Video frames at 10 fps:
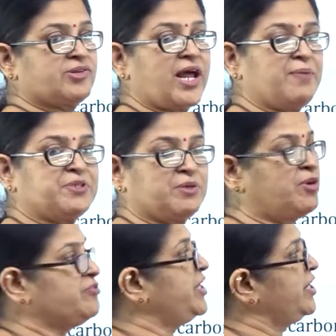trap some
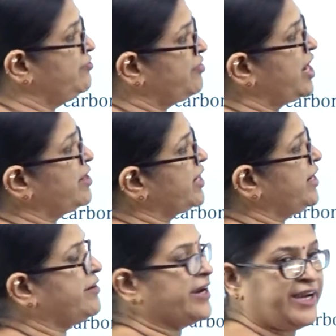of the
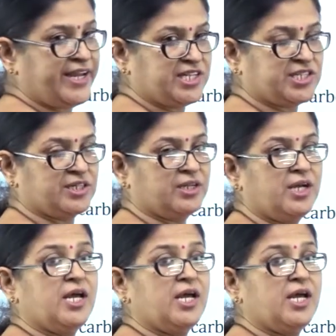infrared radiation.